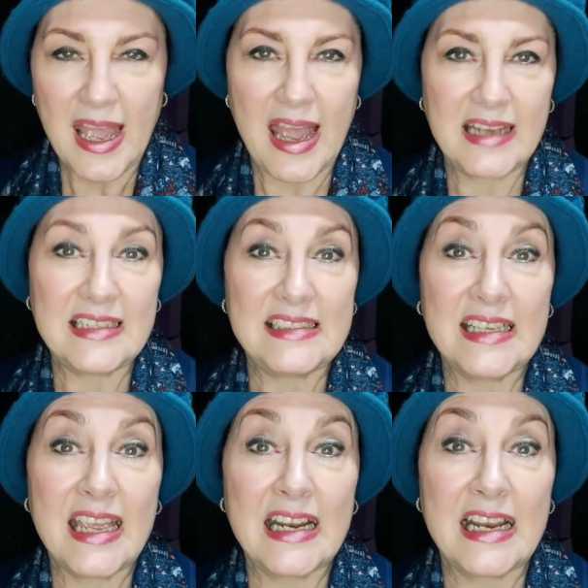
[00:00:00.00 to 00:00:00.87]
and he's
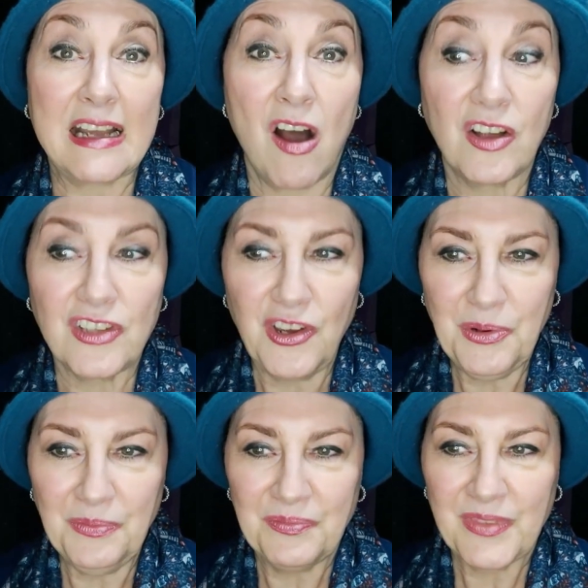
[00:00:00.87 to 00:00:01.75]
singing legato,
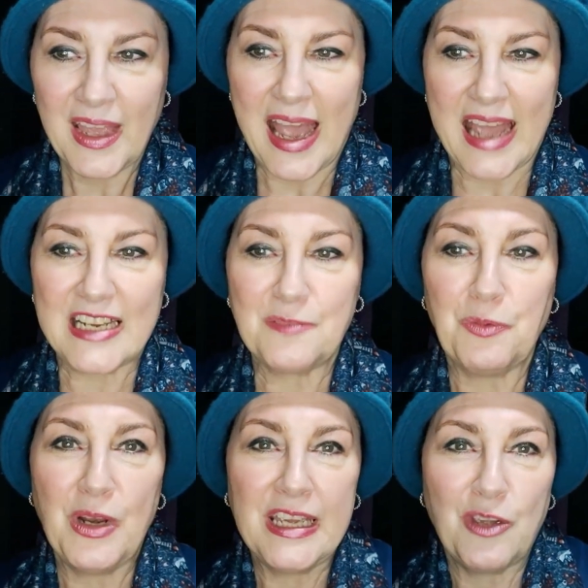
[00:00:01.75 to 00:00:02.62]
and he's
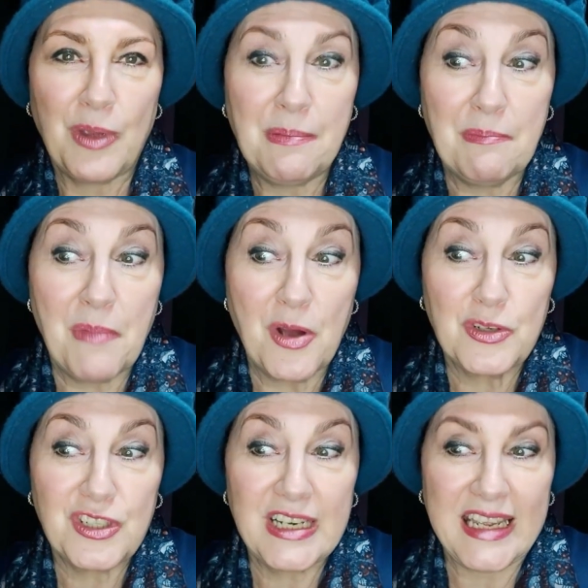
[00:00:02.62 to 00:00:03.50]
pulling you
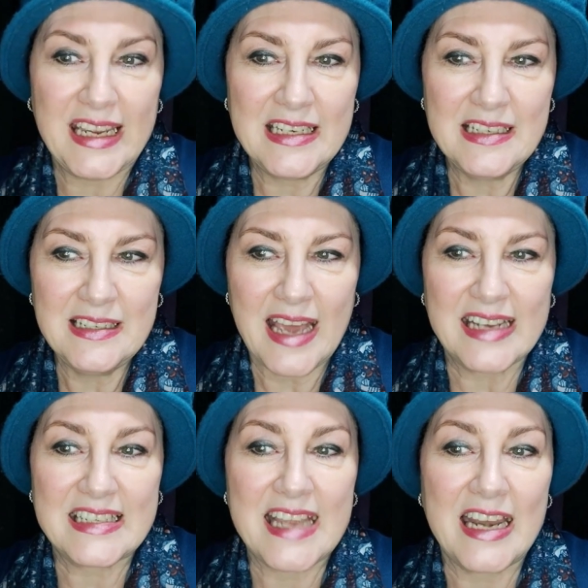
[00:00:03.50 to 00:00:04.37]
emotionally in
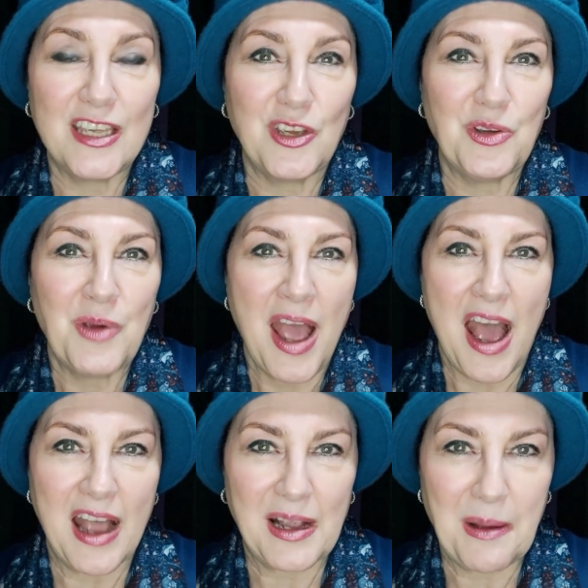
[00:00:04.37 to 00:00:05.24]
and telling you
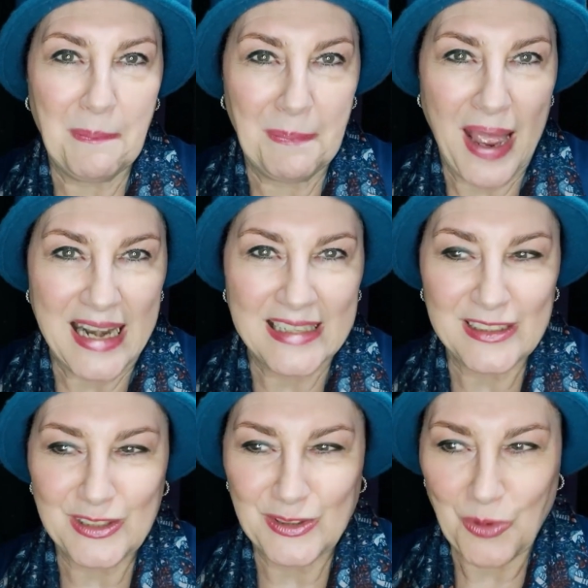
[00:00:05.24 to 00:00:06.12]
a compelling
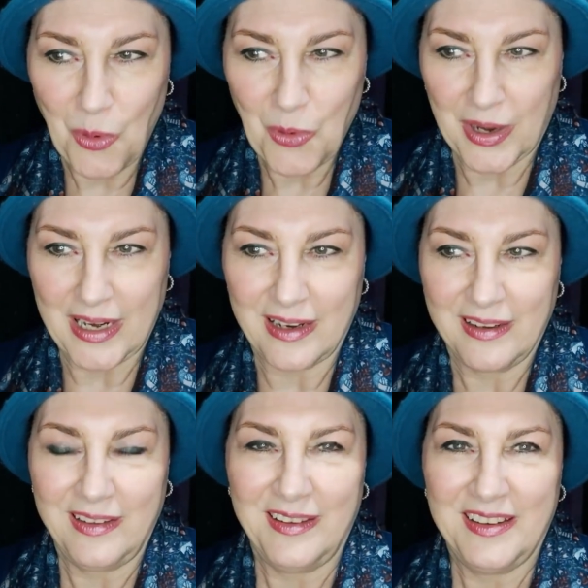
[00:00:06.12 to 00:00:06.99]
story.
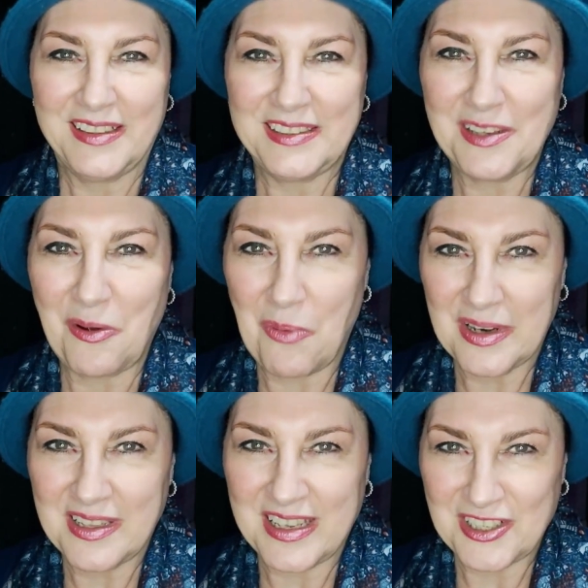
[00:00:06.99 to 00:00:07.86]
It's no
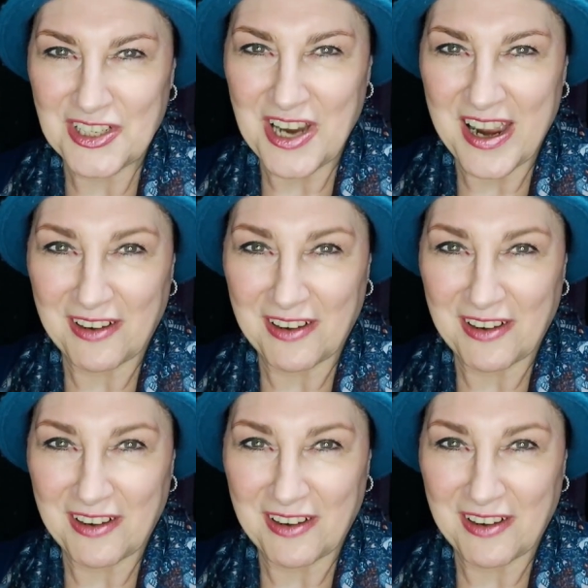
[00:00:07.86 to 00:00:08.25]
wonder that Cher